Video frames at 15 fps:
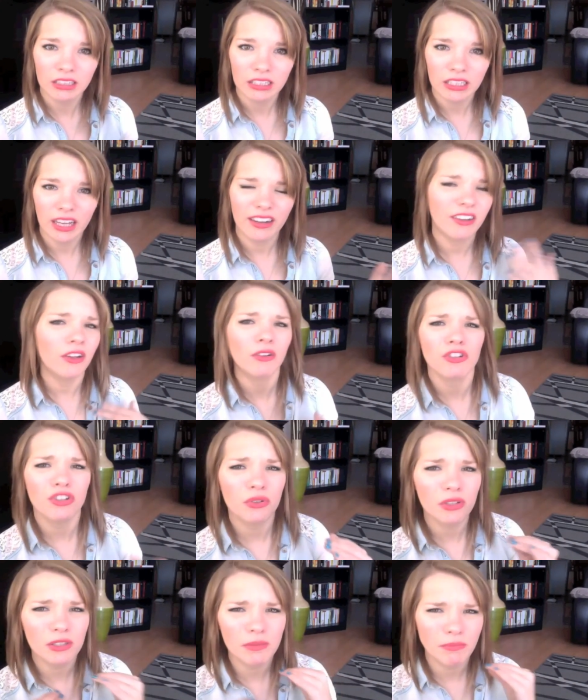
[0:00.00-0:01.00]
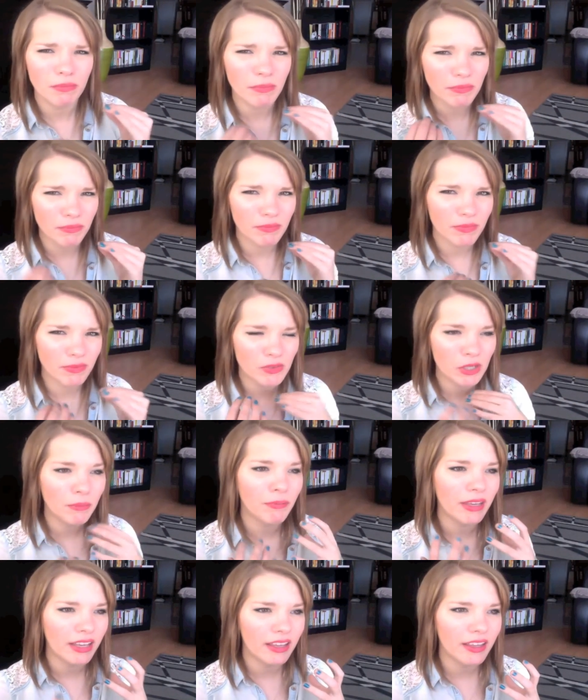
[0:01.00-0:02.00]
I don't know. She was,
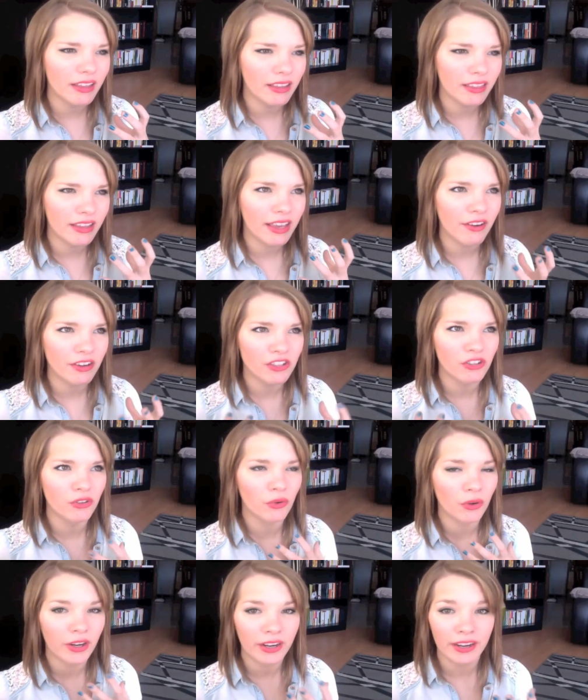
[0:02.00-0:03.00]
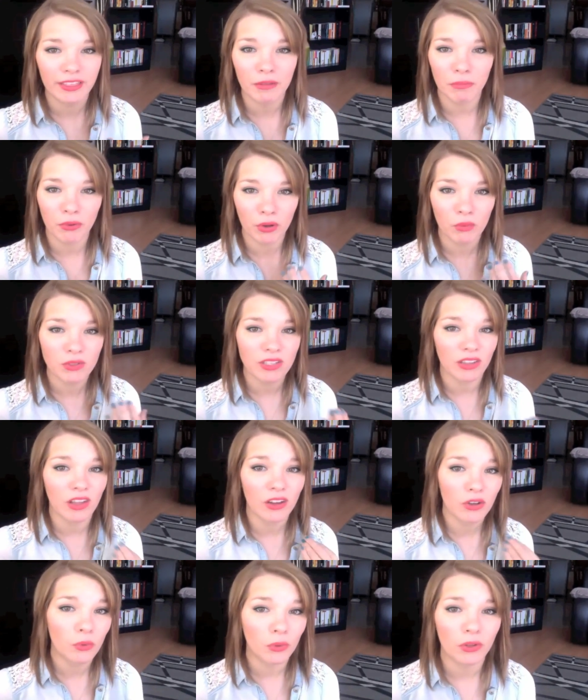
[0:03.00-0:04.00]
to me, the character Nora in the book was a
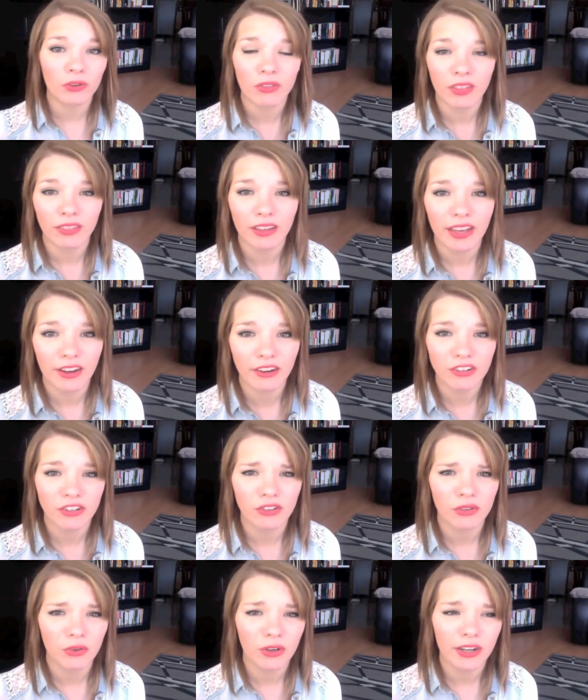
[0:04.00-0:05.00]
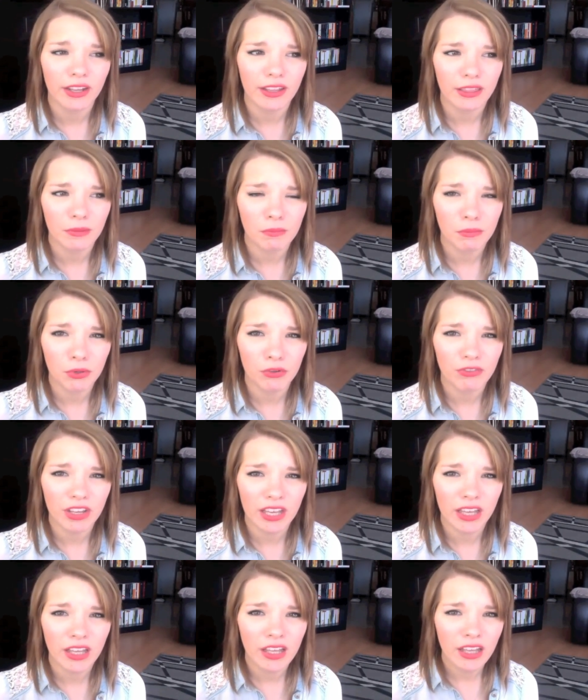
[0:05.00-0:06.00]
lot cooler than the character Nora in the
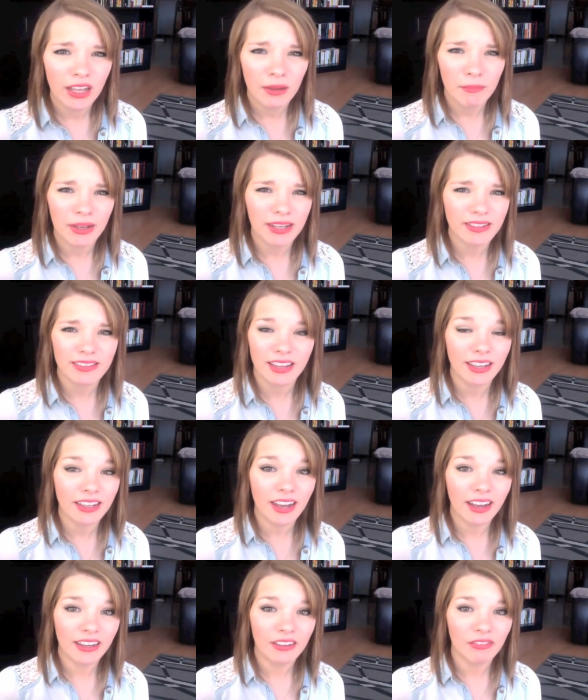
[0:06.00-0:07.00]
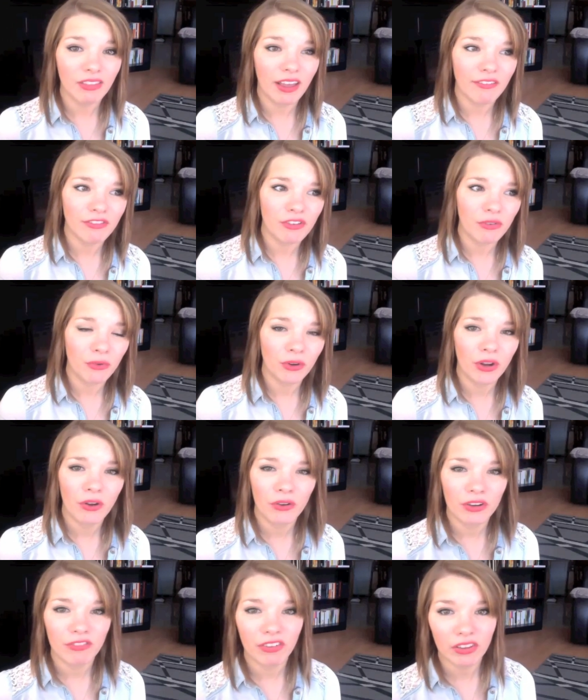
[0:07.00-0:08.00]
movie because they kind of left Nora
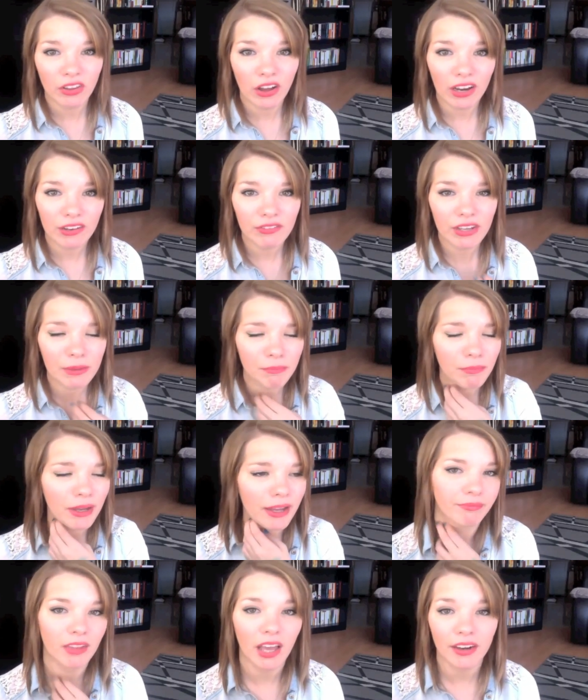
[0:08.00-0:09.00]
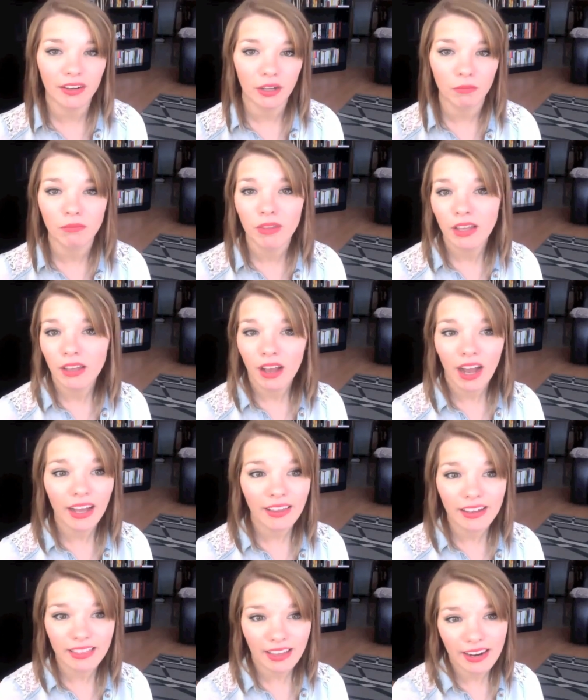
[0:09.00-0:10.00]
out of a lot of it. But I don't know.
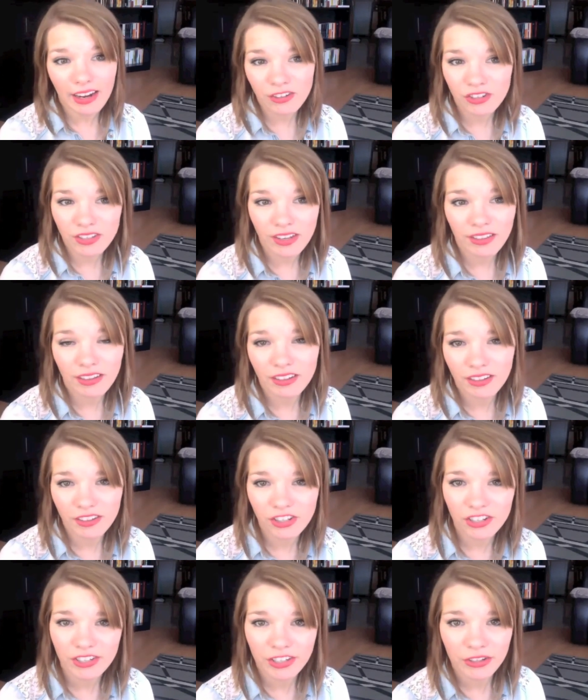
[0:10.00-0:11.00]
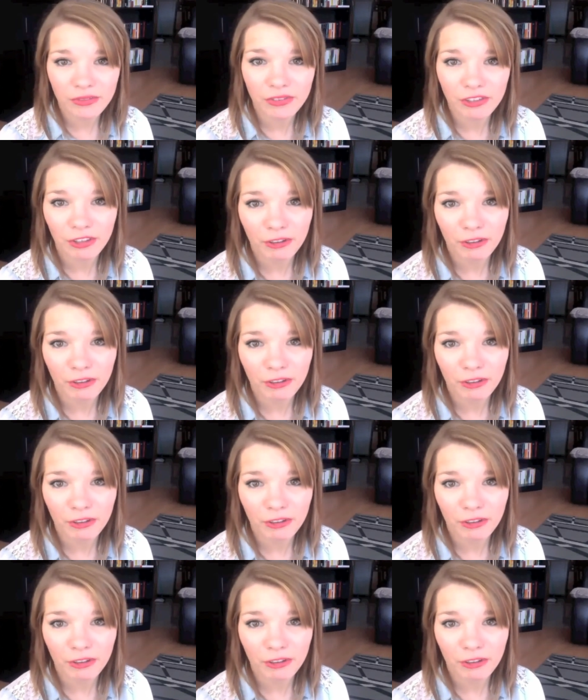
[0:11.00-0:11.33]
I like that actress. I think that she's cute.